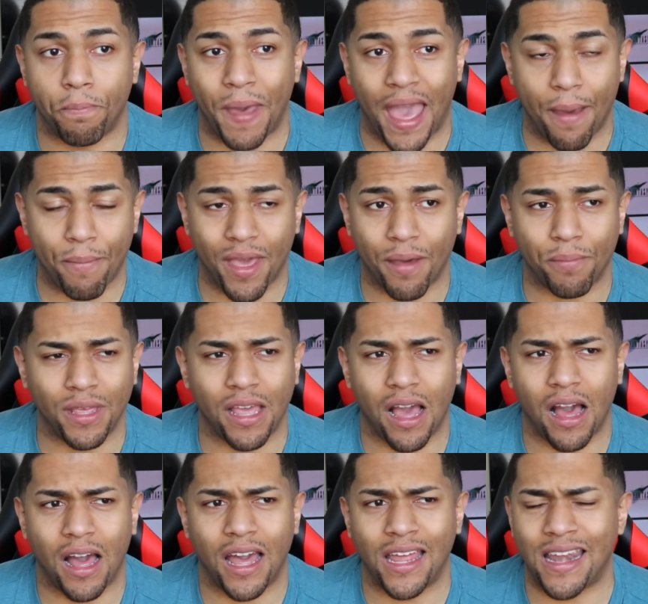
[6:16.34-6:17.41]
Batman
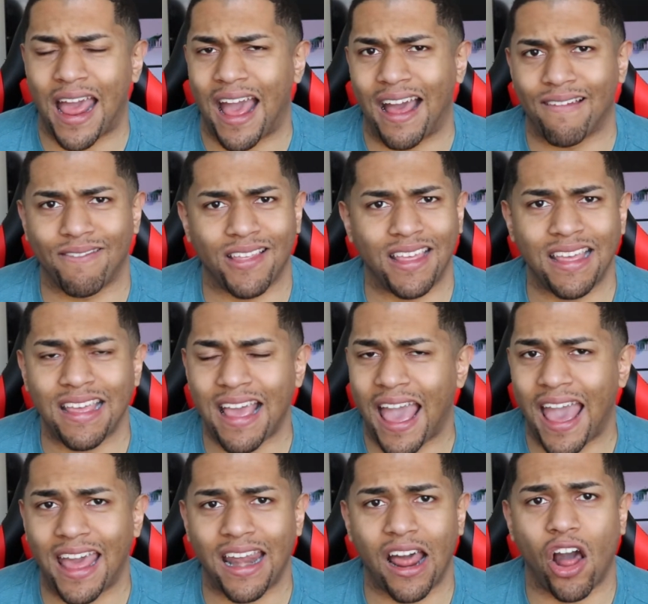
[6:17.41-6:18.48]
Beyond. He
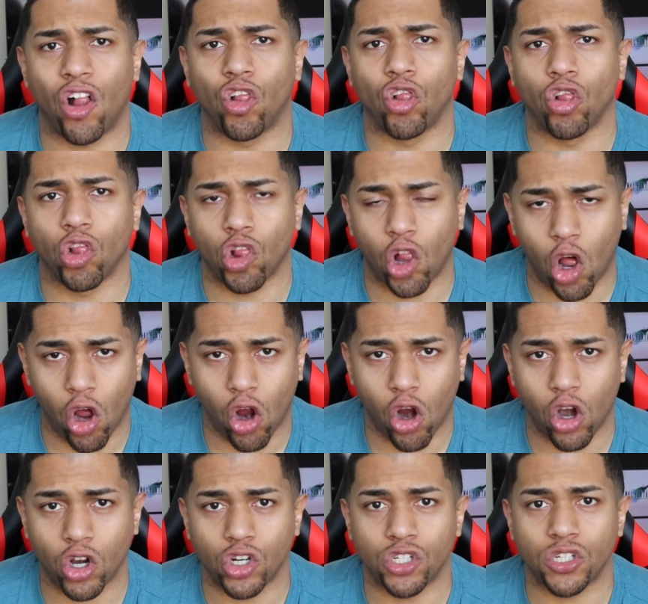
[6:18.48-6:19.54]
had a
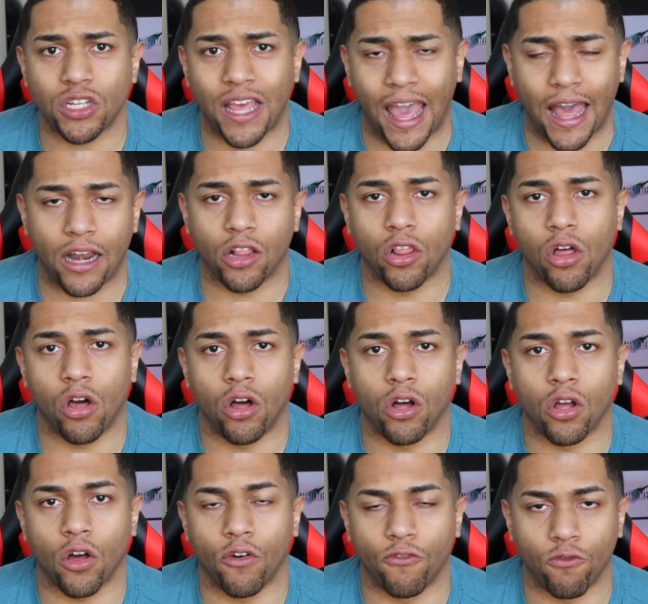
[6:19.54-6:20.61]
large
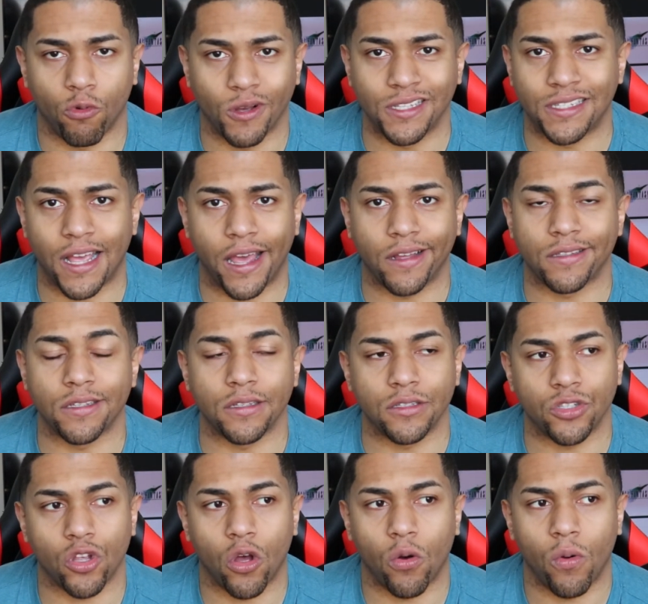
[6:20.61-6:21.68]
catalog of voice acting,
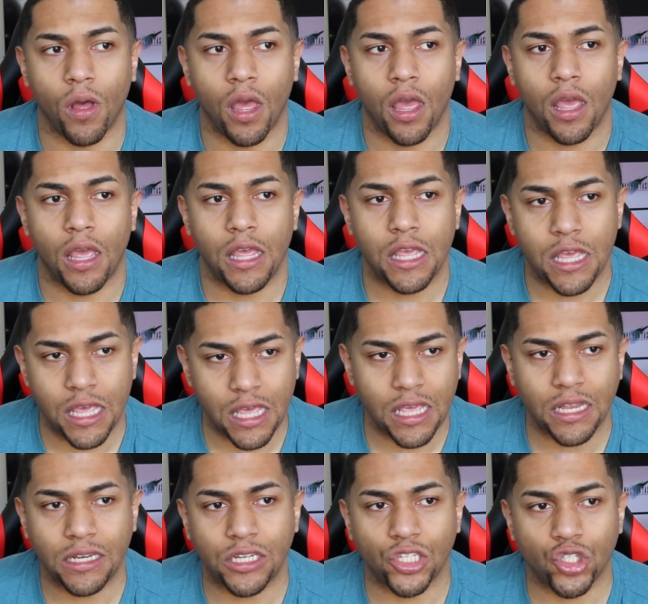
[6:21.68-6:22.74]
so
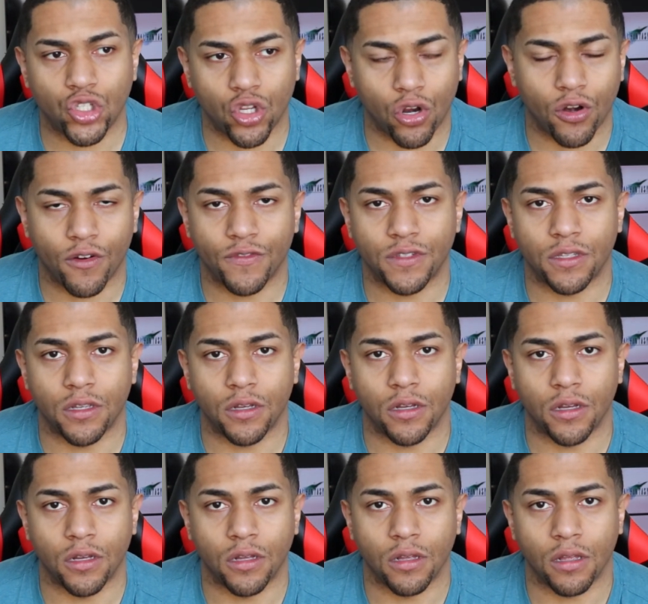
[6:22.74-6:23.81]
he deserves
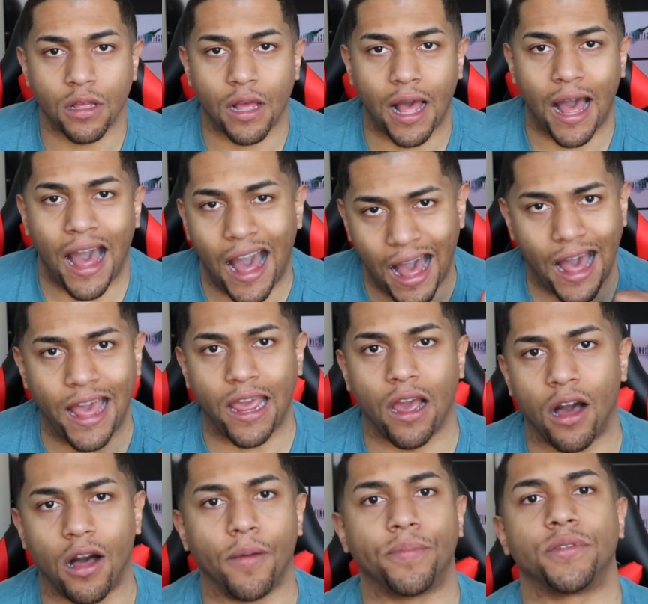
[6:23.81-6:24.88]
the high
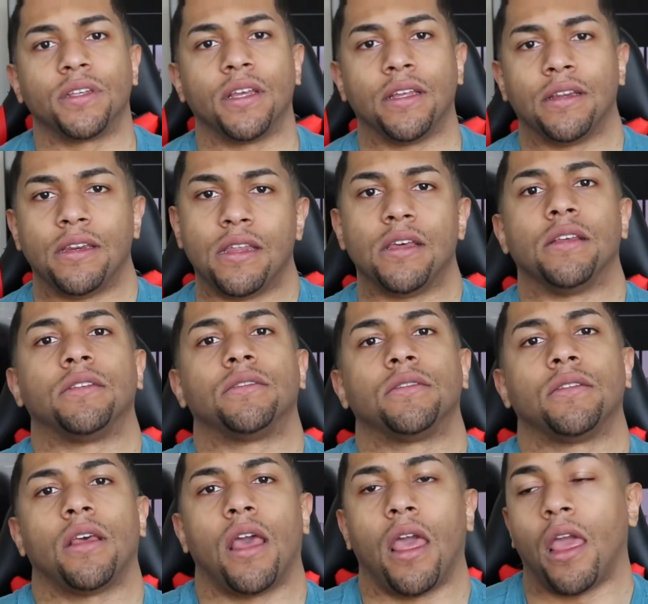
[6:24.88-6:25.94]
ups in this.